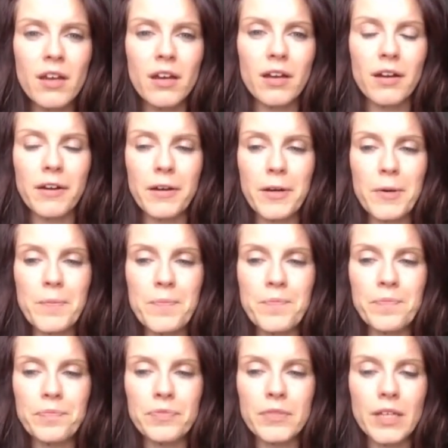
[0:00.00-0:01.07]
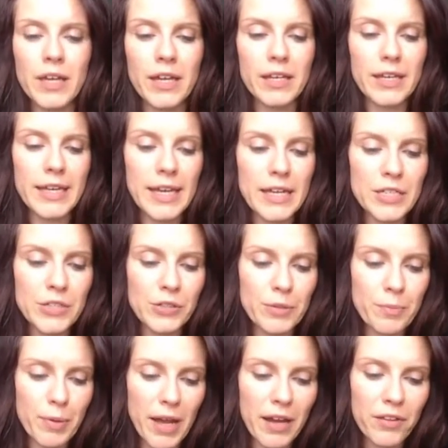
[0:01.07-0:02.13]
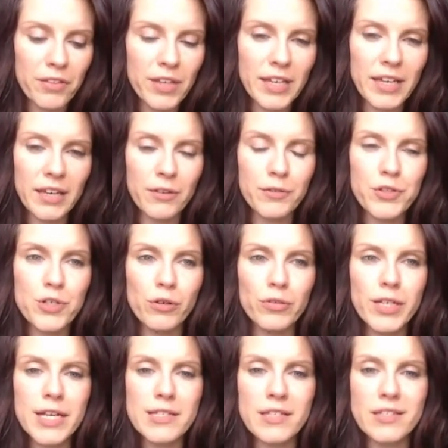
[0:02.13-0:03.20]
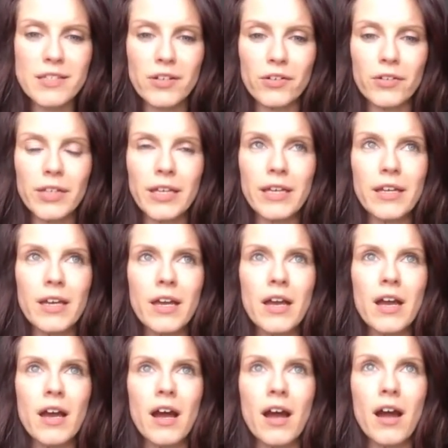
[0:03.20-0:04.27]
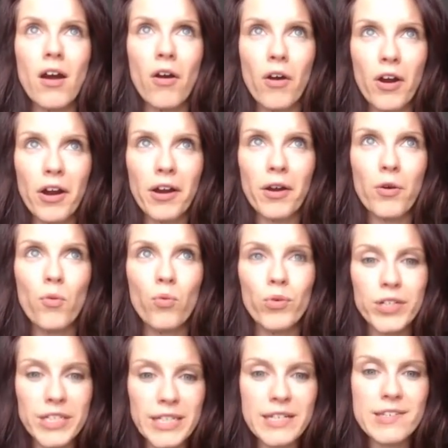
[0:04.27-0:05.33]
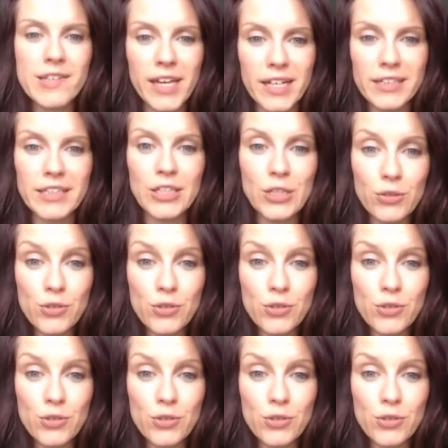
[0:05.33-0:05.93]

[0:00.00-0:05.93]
Um, and again, your empathic gift don't necessarily are what exactly you're